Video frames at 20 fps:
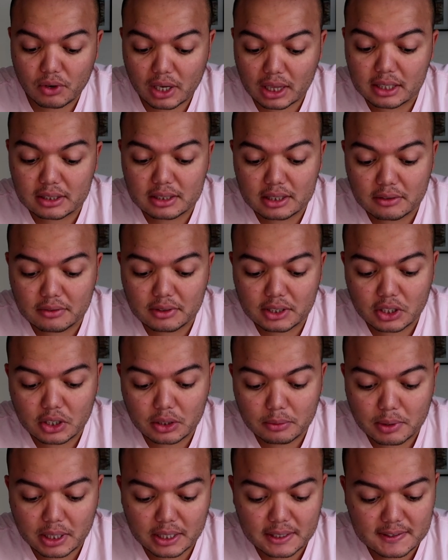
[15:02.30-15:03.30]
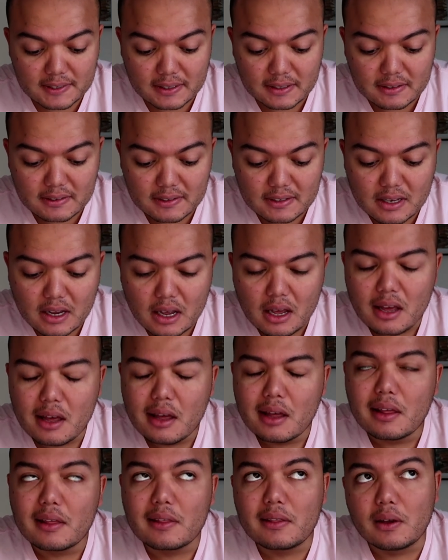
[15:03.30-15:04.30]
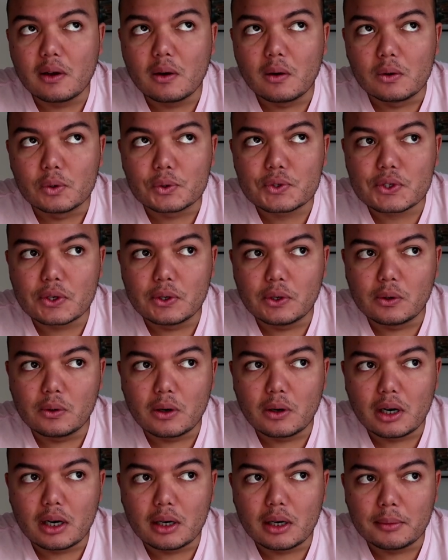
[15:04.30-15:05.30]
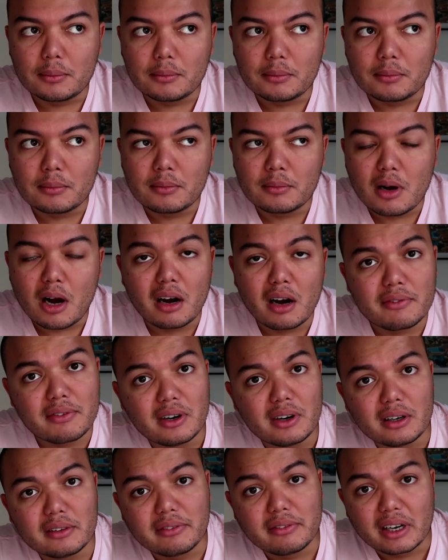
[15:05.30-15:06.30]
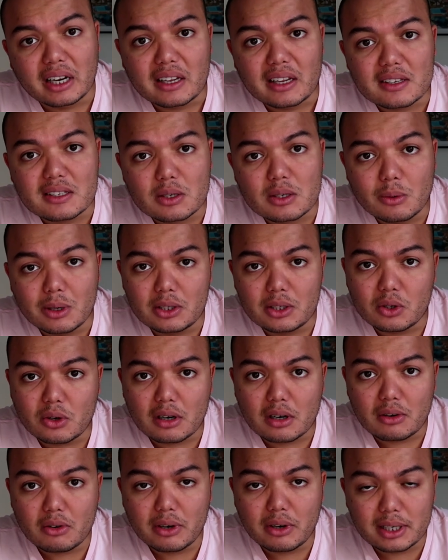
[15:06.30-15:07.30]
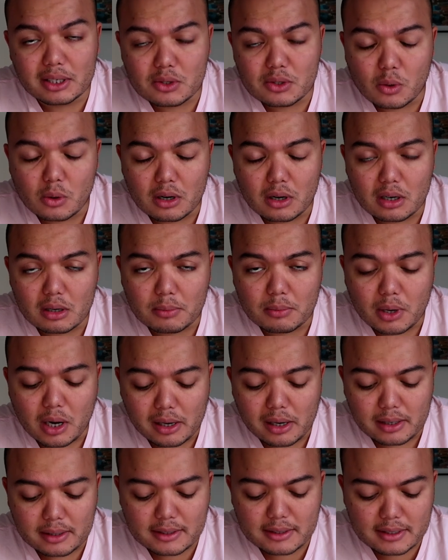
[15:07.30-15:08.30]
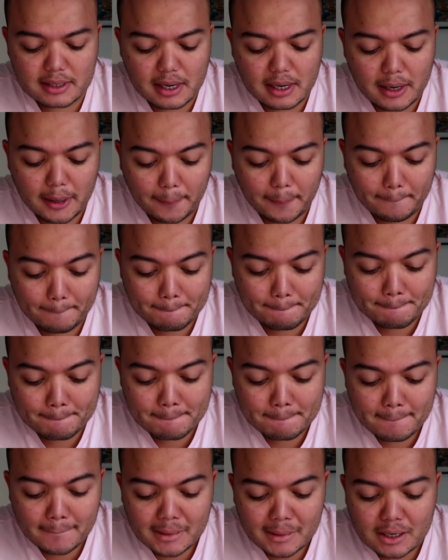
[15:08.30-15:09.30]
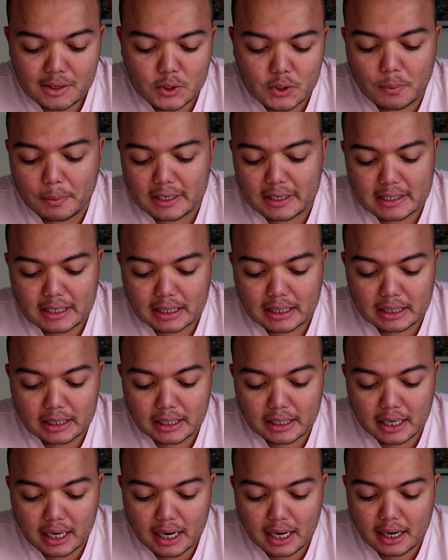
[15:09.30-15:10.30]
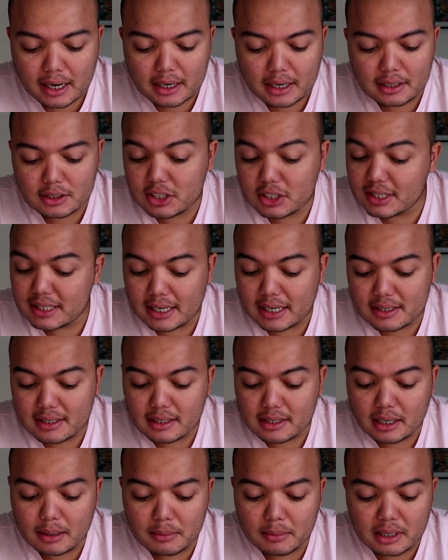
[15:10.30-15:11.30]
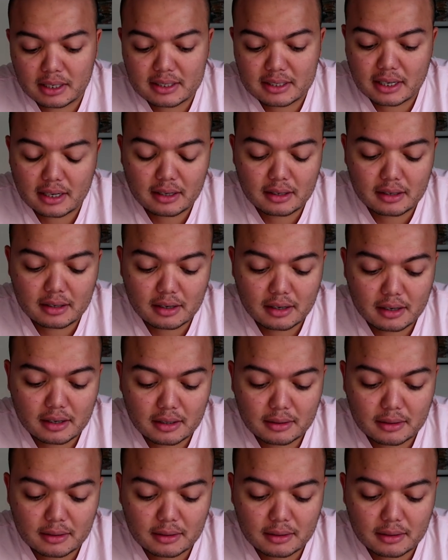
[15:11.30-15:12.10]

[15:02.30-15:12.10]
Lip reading: relatively good prices, they also offer advice when you're ready to order products. So basically, I just texted them and they said,